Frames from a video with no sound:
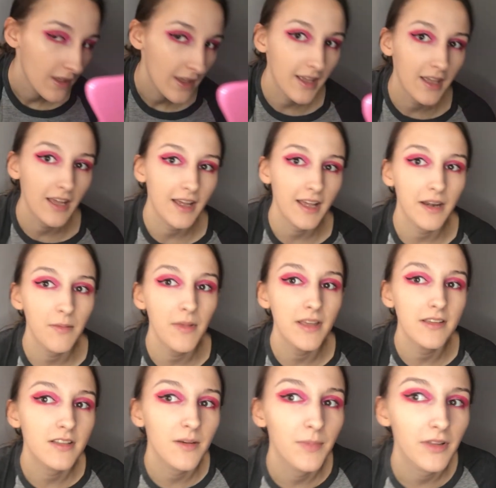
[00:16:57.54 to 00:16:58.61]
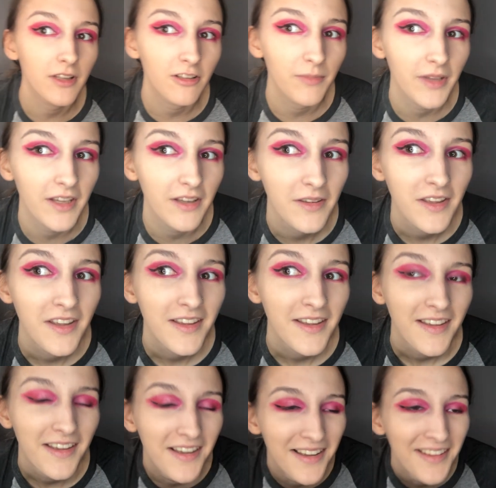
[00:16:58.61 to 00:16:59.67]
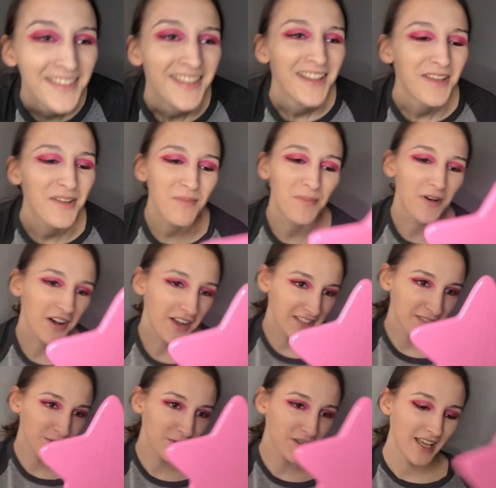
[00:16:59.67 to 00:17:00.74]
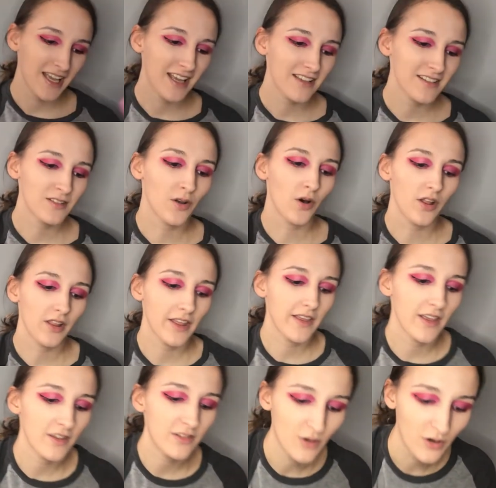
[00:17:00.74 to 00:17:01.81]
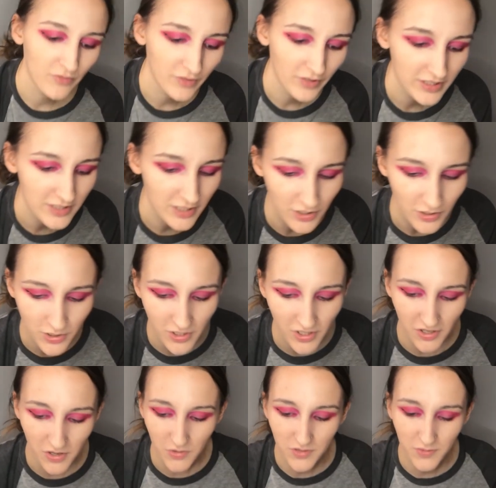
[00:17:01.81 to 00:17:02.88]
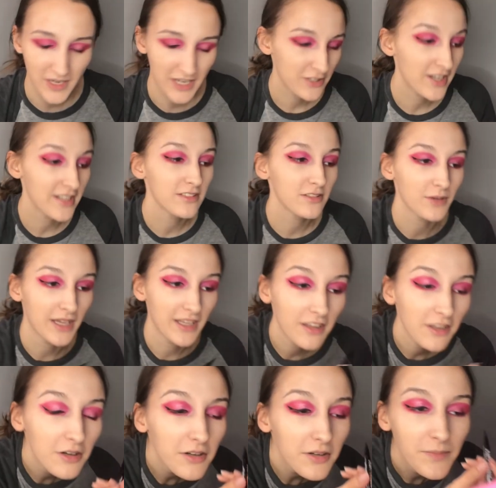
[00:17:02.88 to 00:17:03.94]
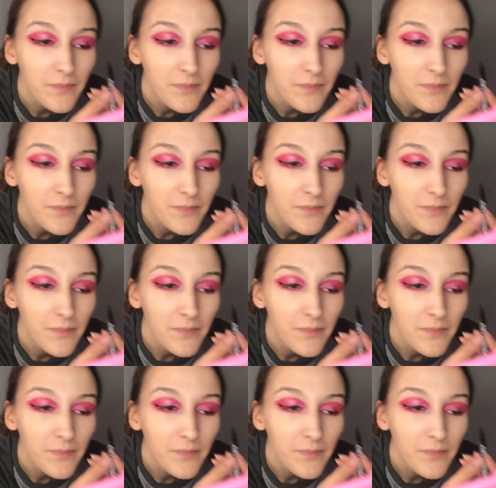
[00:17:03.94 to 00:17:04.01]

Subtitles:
Okay, I kind of messed up a little bit. But it's okay, it's not like as awful as it usually goes when I try to do eyeliner.